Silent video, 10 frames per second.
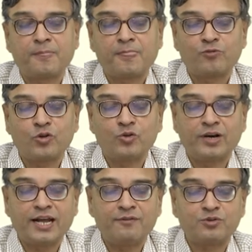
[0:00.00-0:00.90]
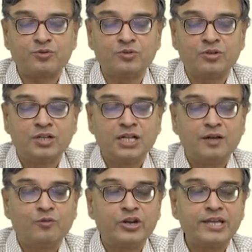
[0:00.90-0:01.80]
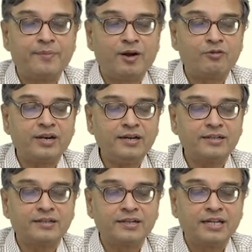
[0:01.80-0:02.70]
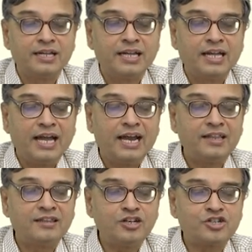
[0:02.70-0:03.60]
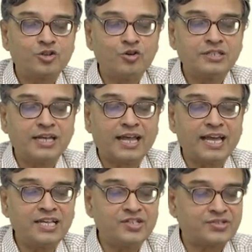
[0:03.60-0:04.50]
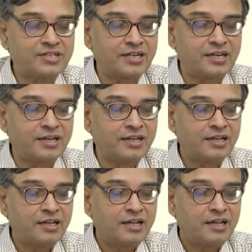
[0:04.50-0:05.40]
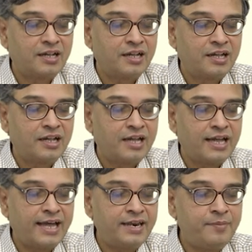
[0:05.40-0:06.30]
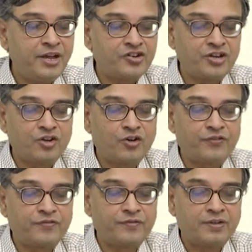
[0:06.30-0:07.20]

so you do not have to worry about it. And this shows a nice uh, animation of